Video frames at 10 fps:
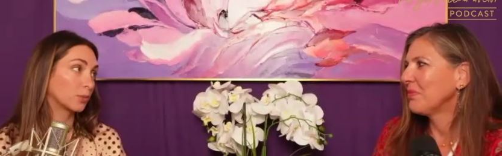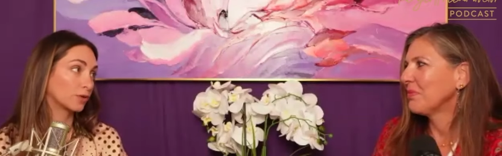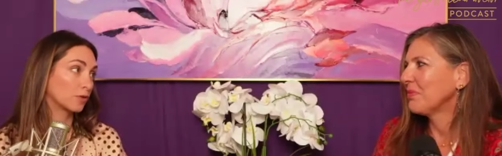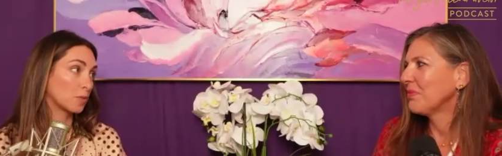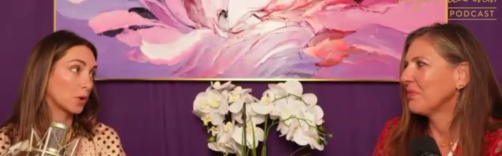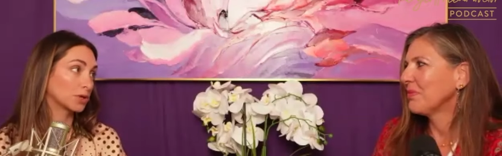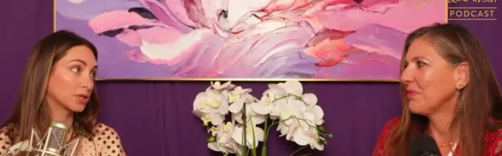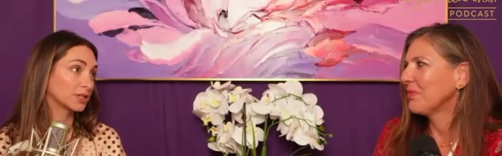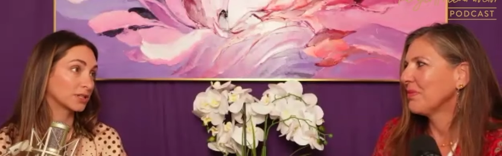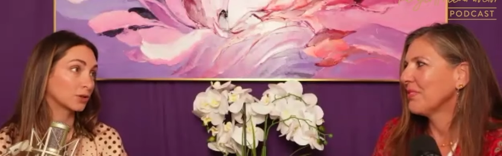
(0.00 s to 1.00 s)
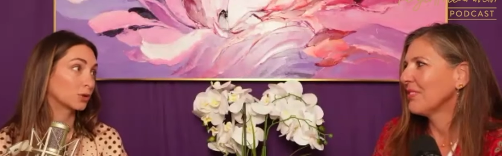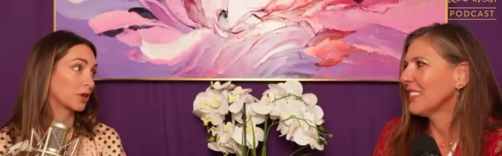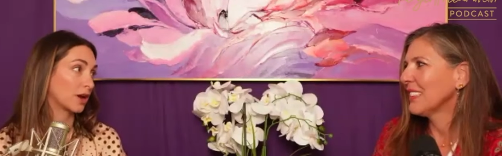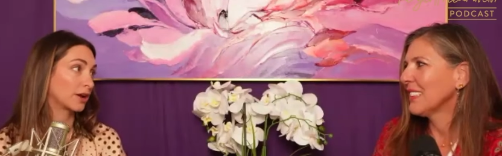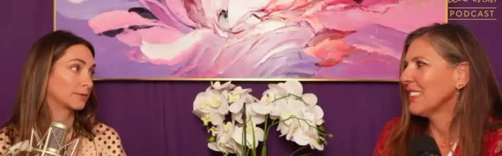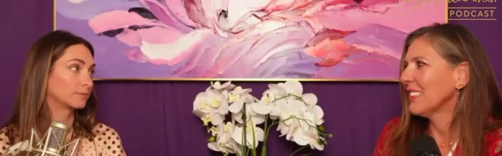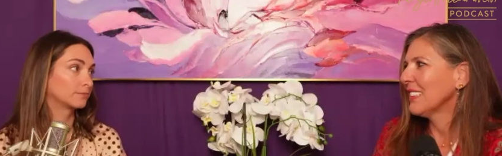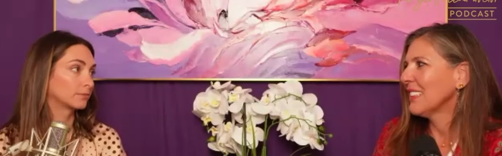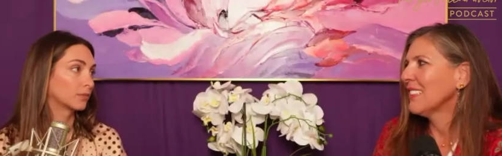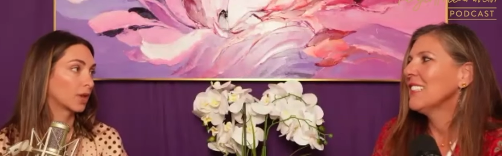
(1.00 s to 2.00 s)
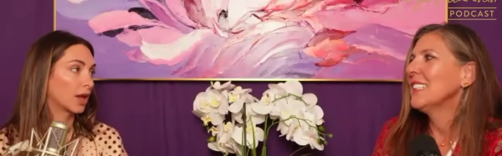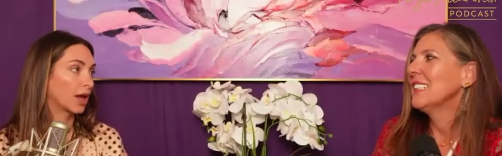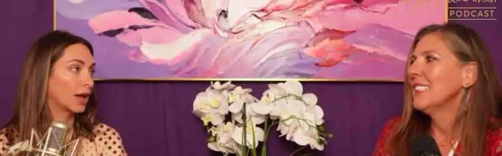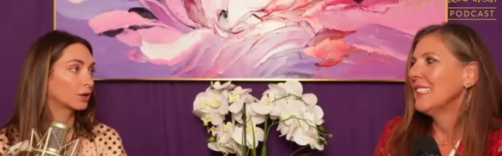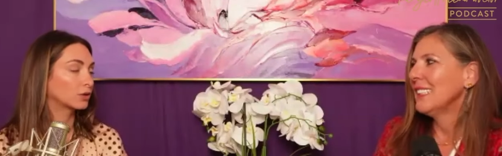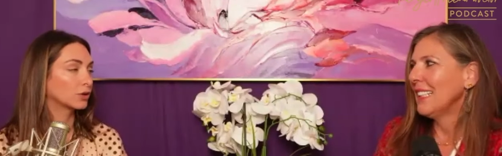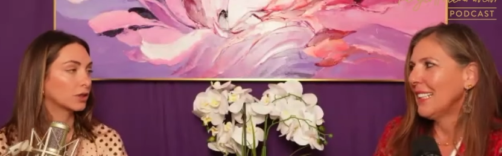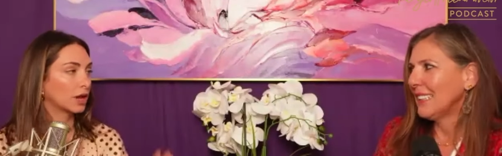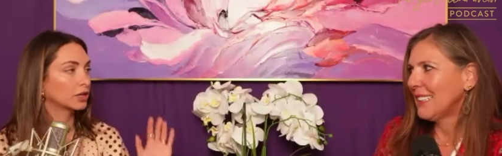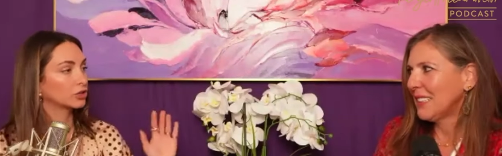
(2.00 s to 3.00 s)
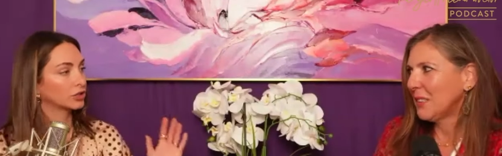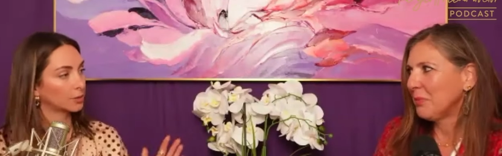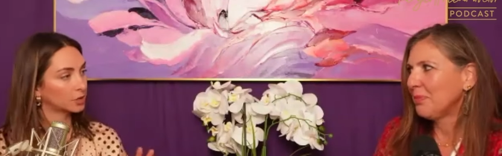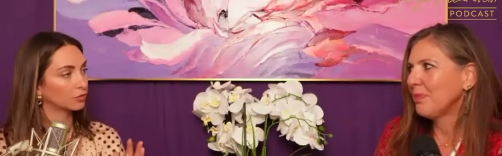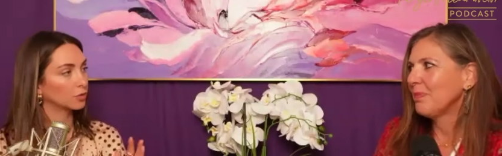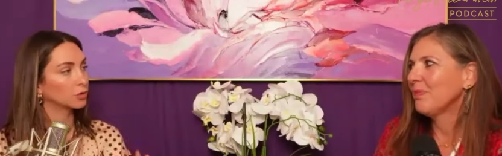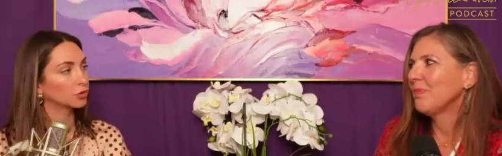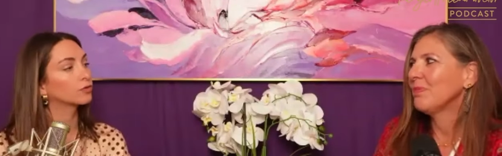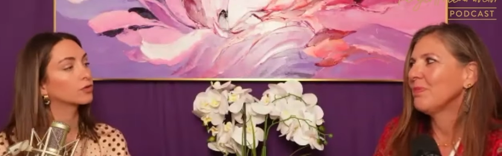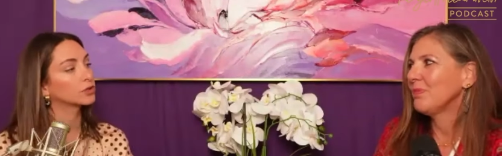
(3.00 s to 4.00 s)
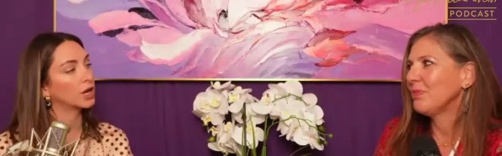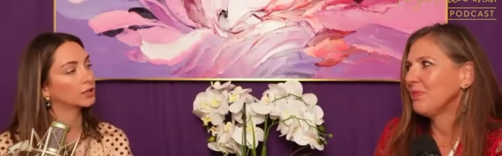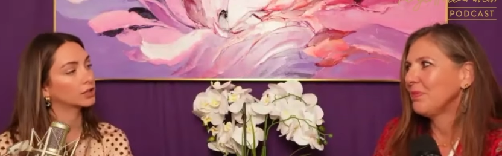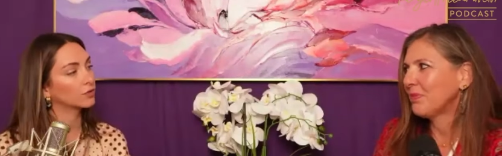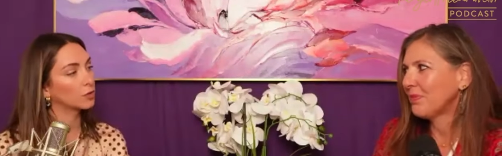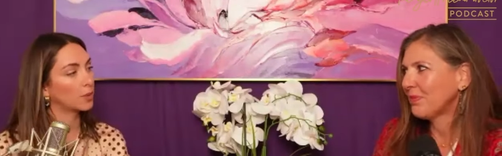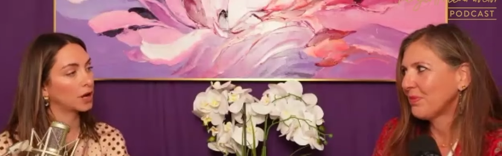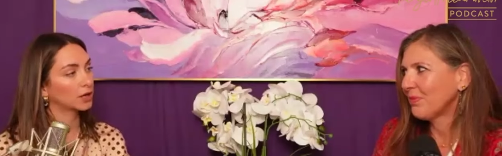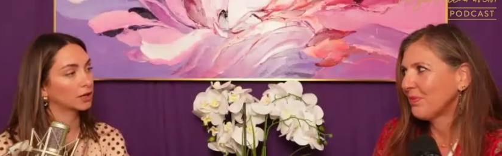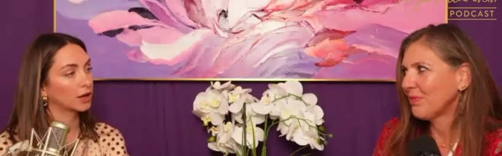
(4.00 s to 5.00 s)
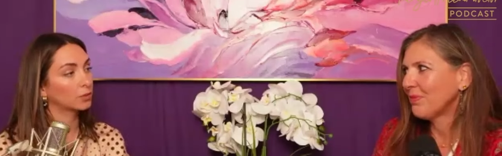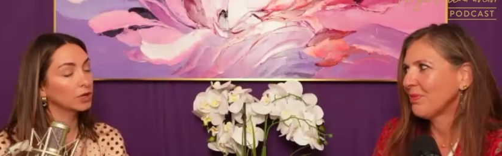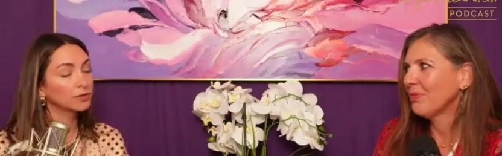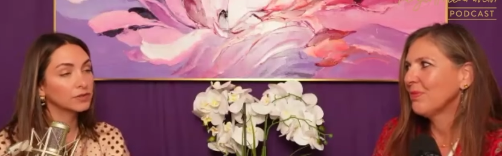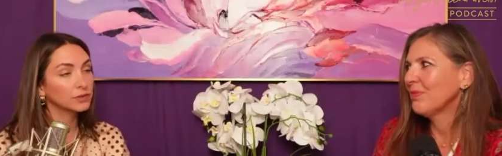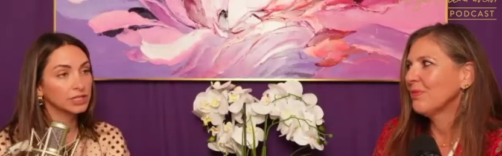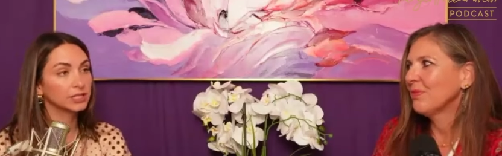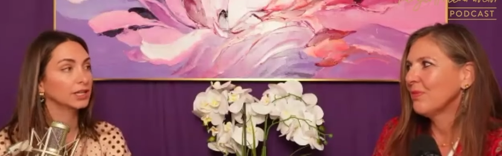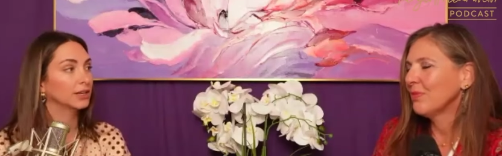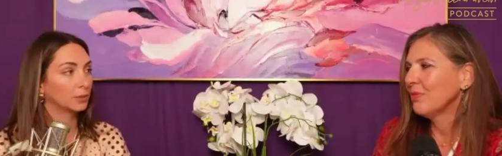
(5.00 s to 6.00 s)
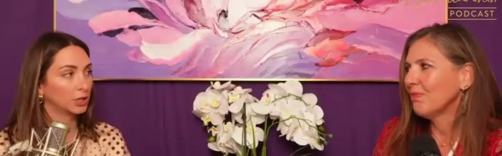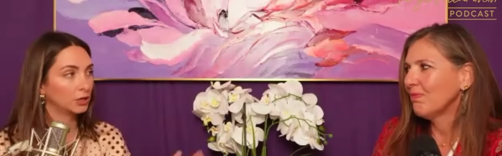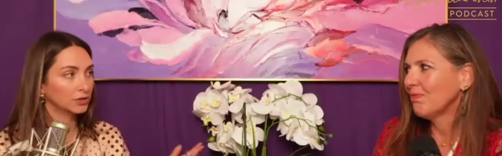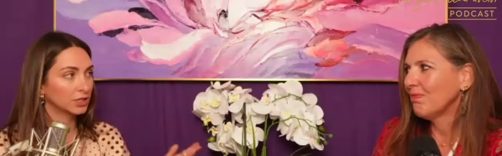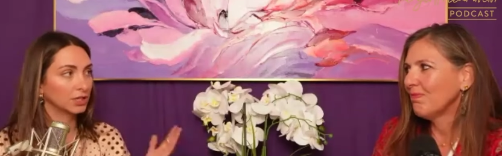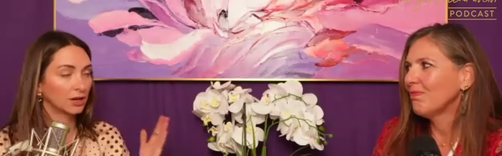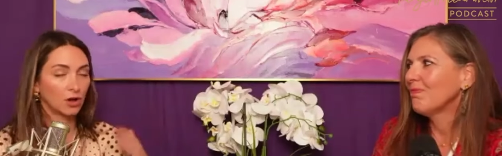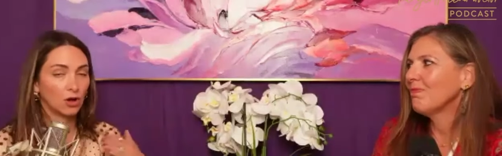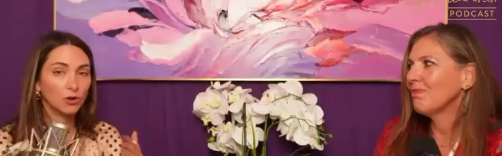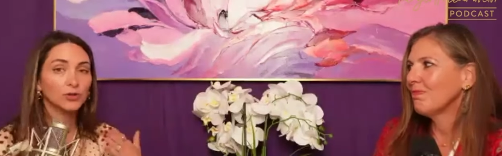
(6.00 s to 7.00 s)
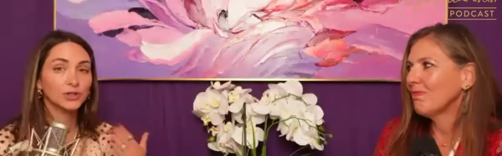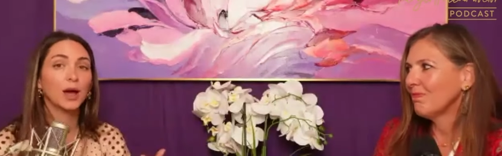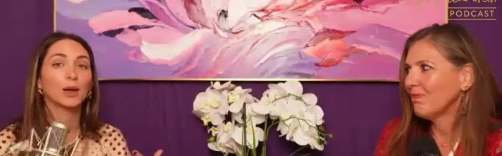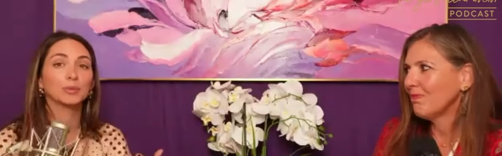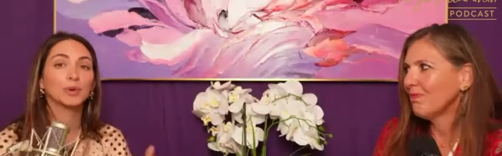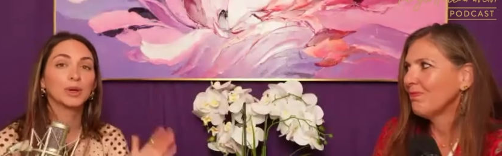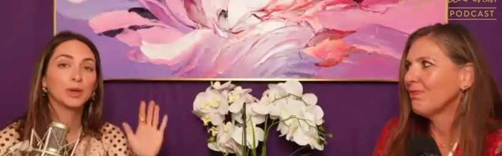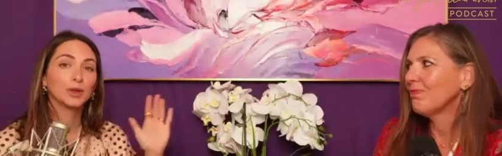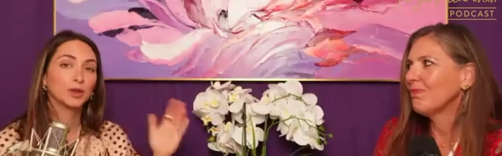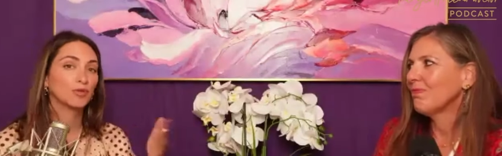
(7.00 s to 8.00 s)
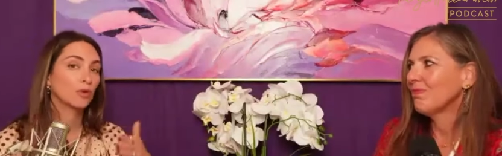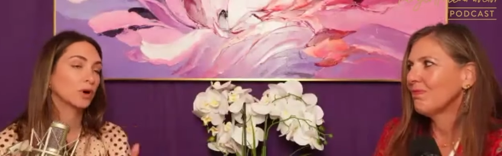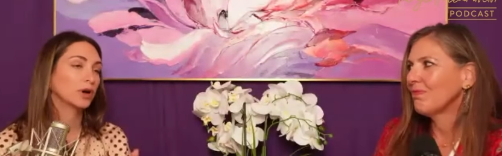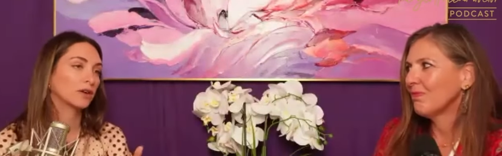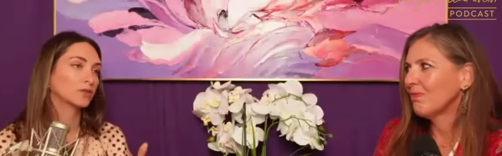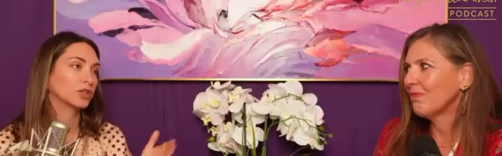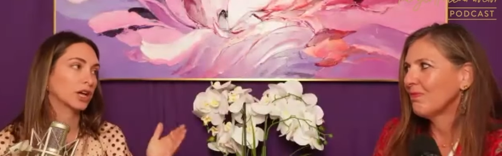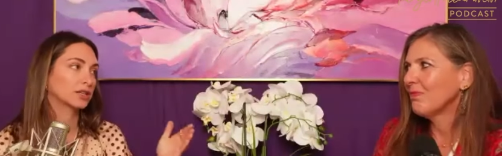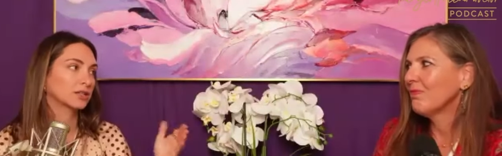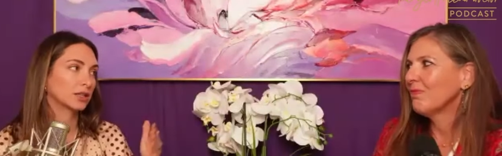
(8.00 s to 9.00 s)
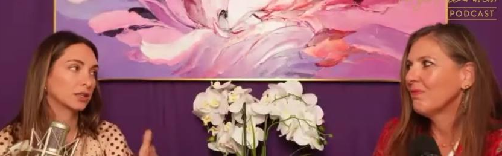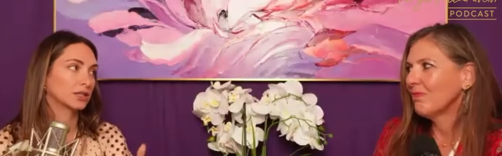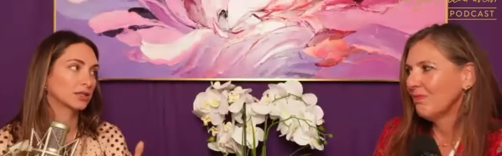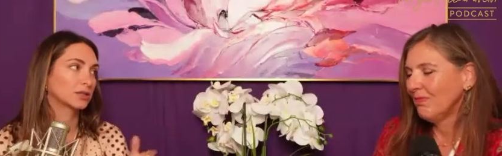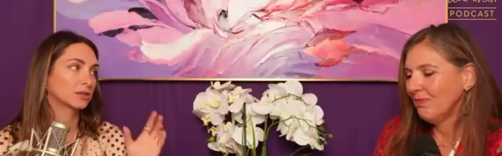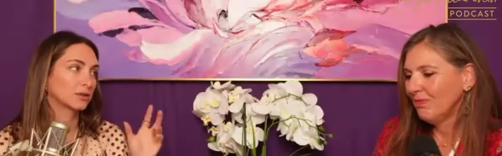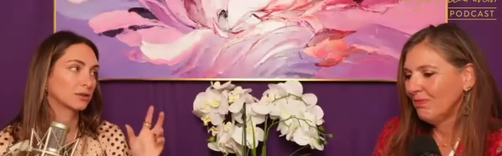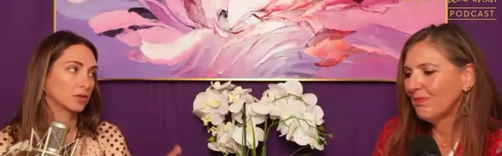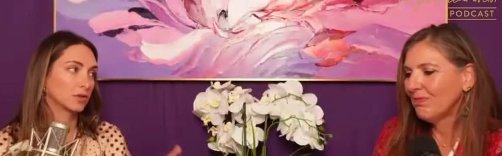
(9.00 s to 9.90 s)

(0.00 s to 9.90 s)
Speaker 1: important for mold is glutathione. And glutathione just helps to remove those toxins from the body. And we see, I mean, you see it all the time, the before and after tests that this